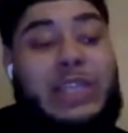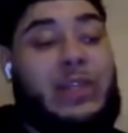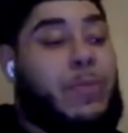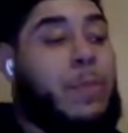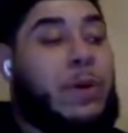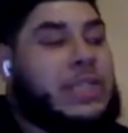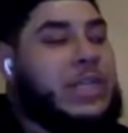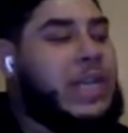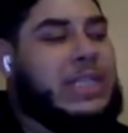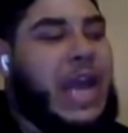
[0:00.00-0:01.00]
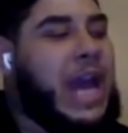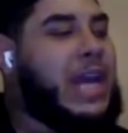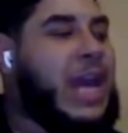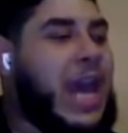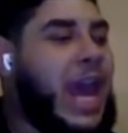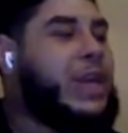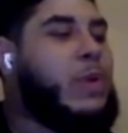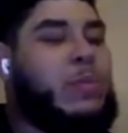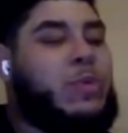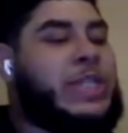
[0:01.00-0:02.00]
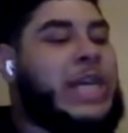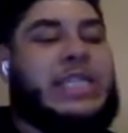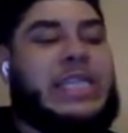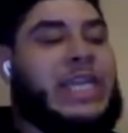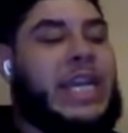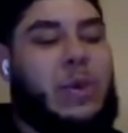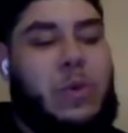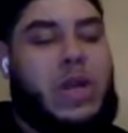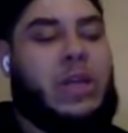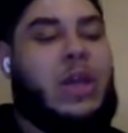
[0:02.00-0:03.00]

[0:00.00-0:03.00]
a proper, it's like everyone will say it's a sticky one,